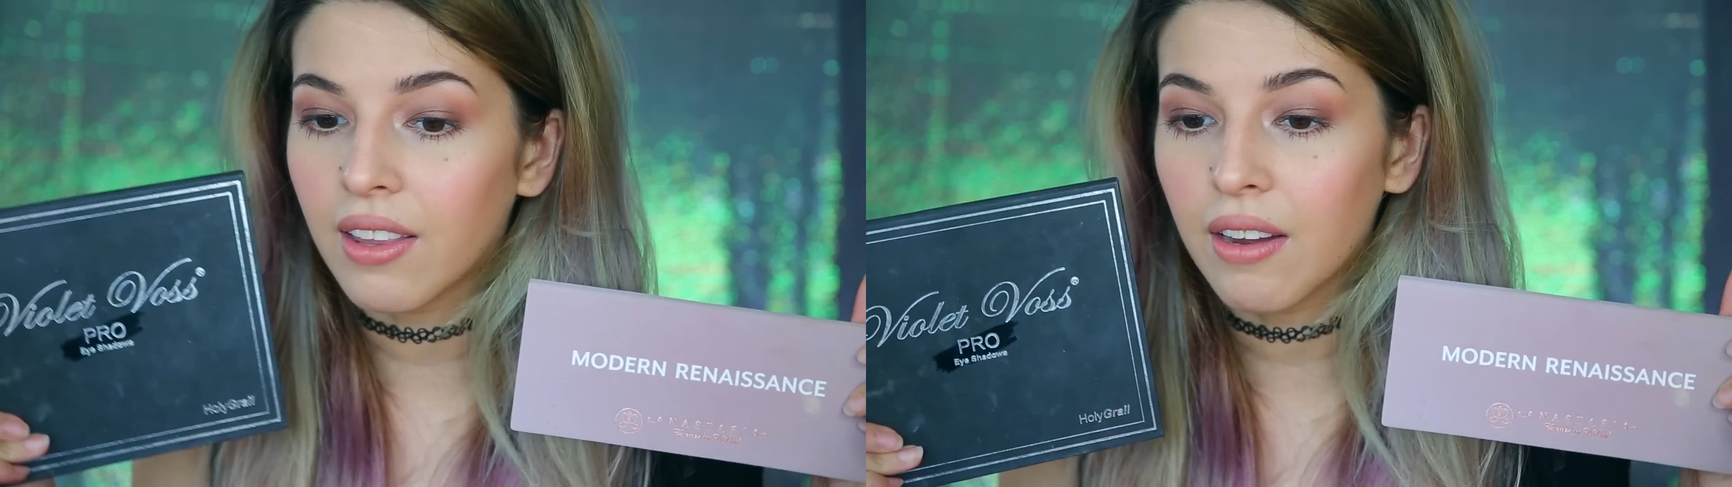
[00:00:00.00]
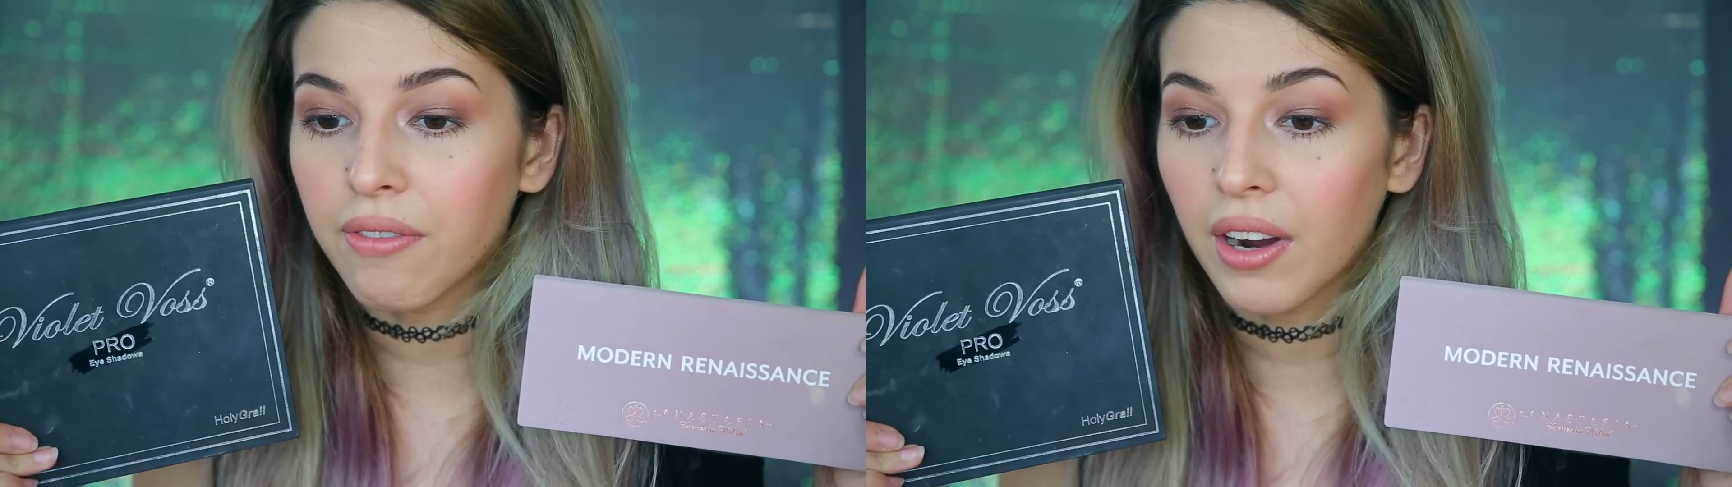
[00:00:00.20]

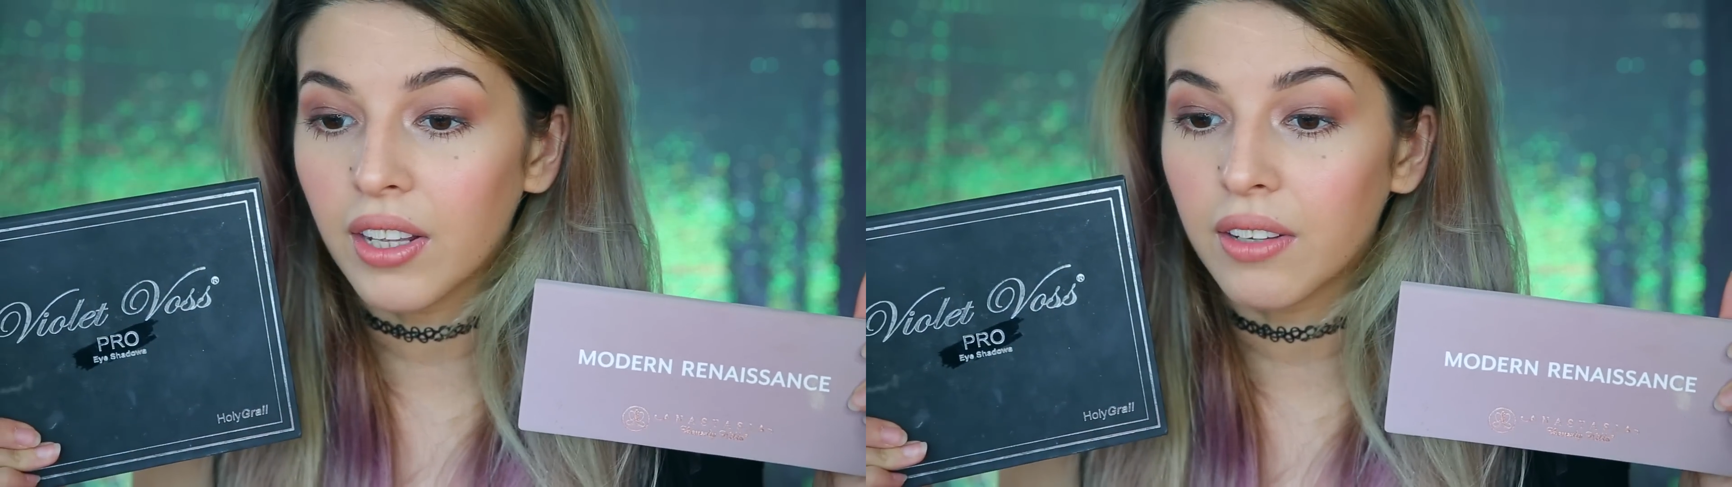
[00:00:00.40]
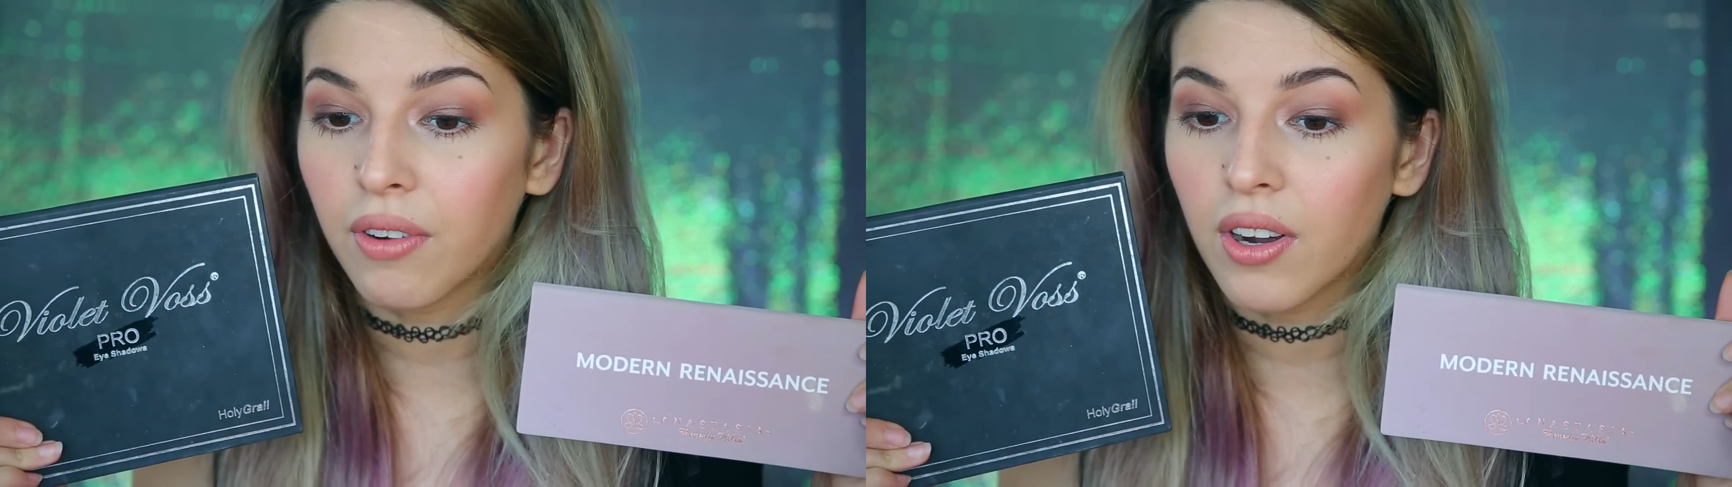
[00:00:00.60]
the
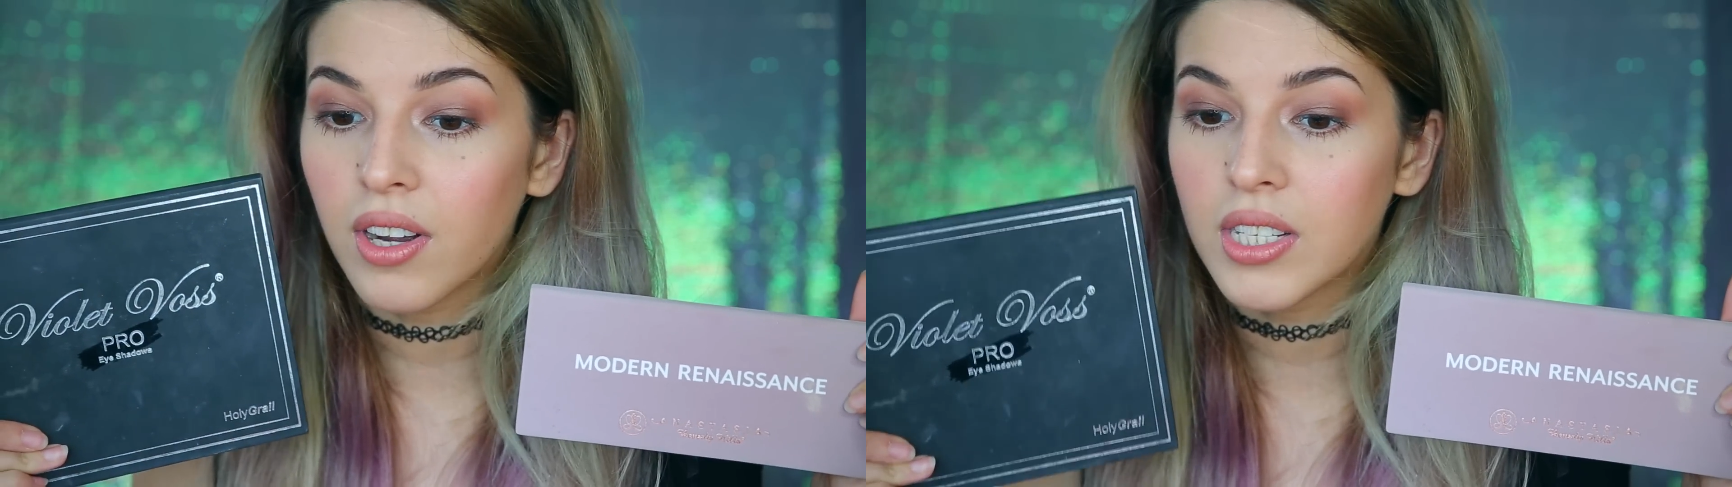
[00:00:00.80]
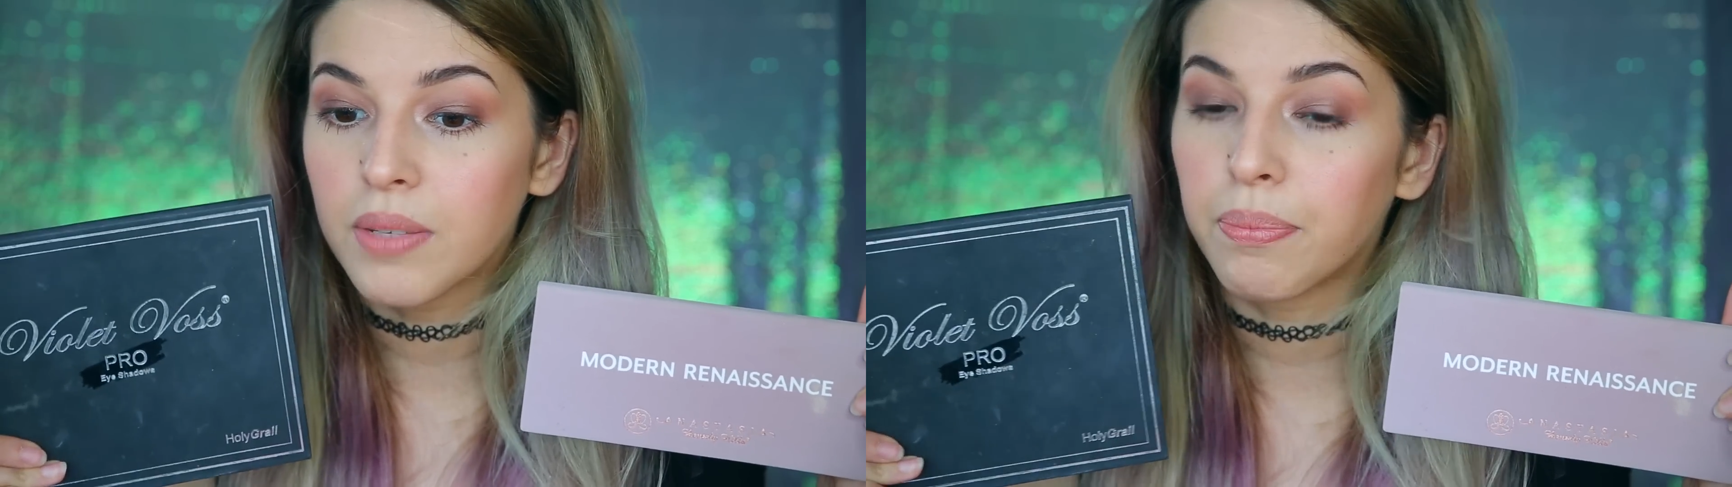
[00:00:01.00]
Violet
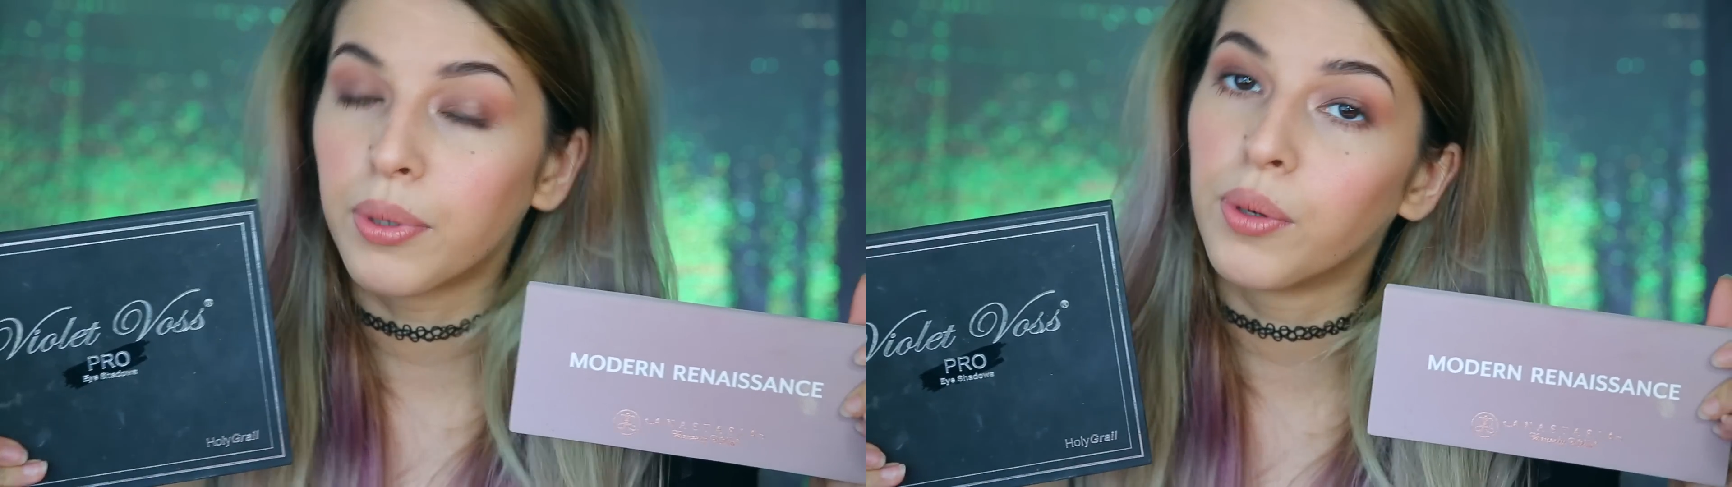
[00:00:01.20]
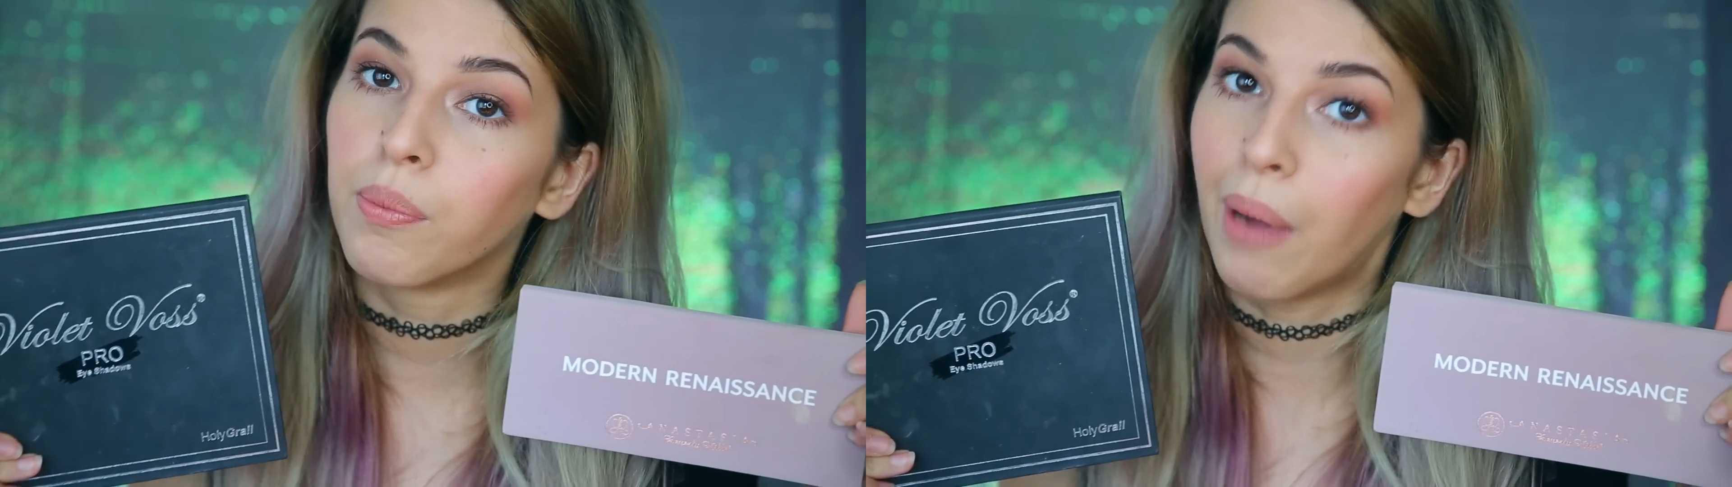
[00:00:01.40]
Voss Pro